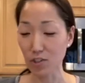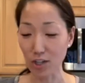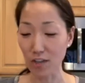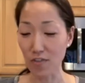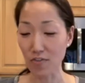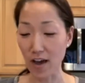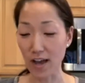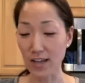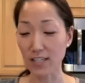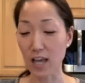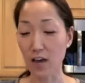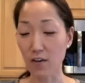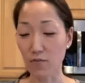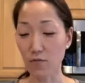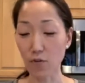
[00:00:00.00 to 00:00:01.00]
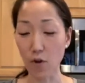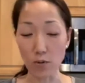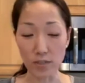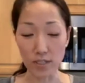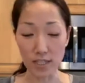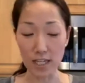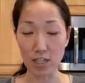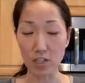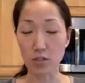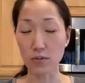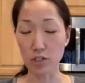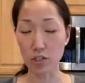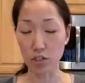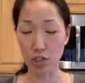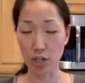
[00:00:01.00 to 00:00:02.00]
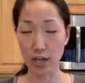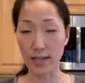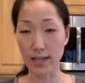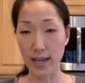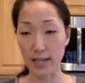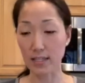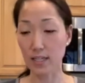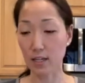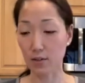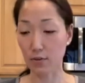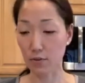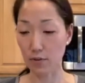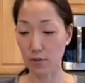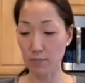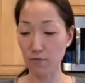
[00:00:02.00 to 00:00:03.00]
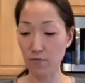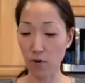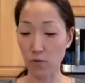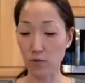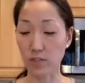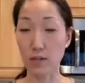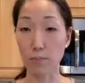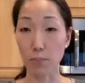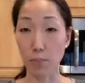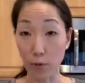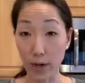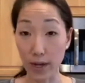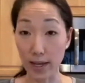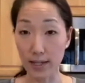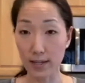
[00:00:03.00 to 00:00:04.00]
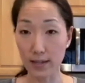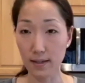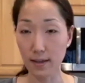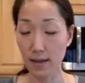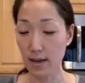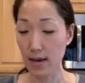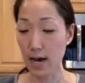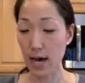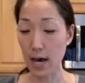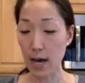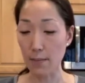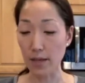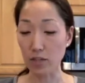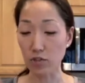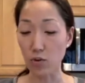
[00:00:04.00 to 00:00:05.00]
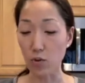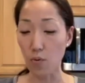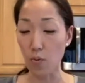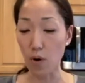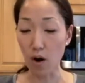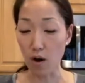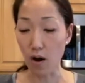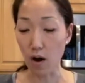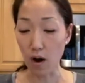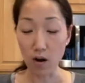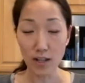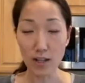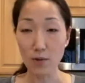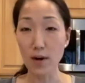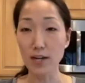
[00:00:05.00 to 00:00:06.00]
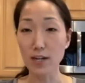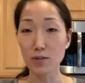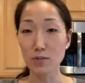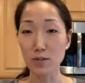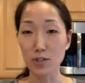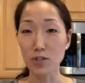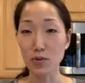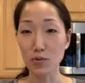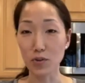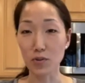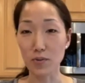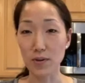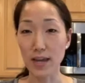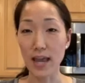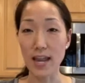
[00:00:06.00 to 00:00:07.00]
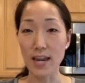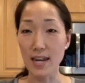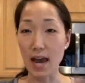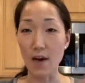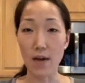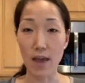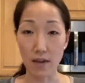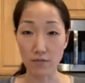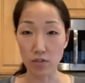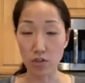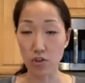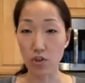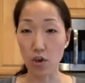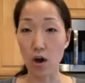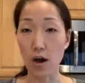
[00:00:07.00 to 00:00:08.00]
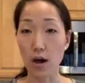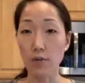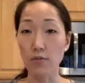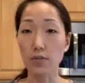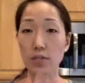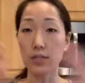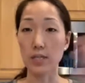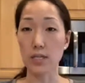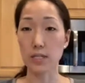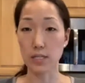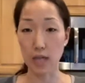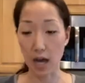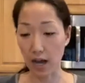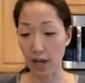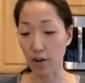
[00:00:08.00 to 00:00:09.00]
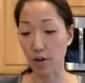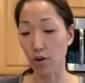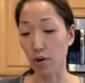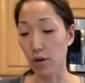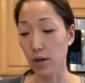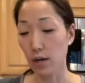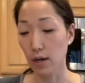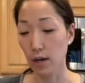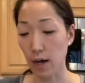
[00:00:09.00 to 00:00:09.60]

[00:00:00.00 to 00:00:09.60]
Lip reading: chicken thighs, have frozen into a gigantic frozen brick. And so all I wanted was 2 or 3, and now I have to thaw out this entire